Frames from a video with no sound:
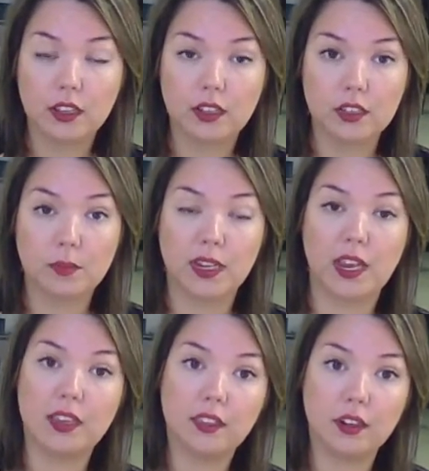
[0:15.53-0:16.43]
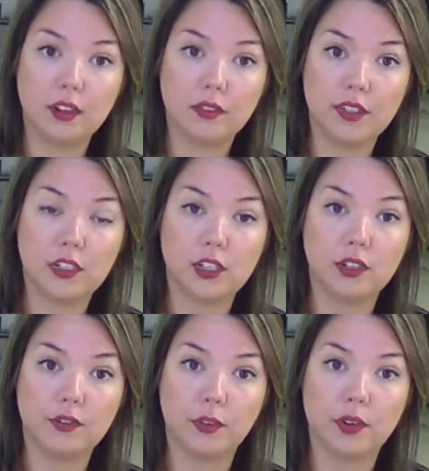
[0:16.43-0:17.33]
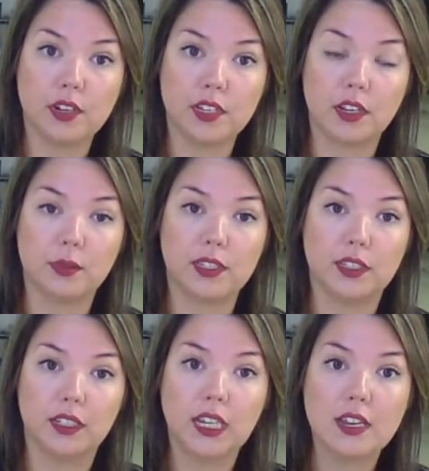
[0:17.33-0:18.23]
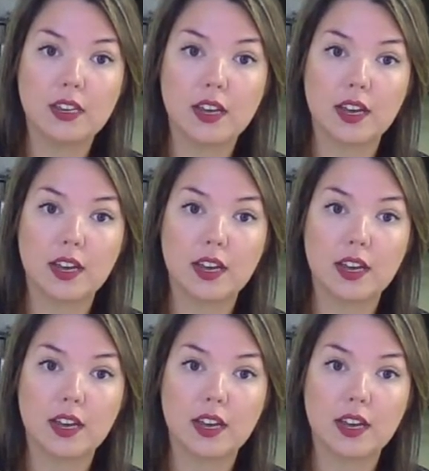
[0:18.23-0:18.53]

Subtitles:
This is my 8th year of teaching for Southwest Licking.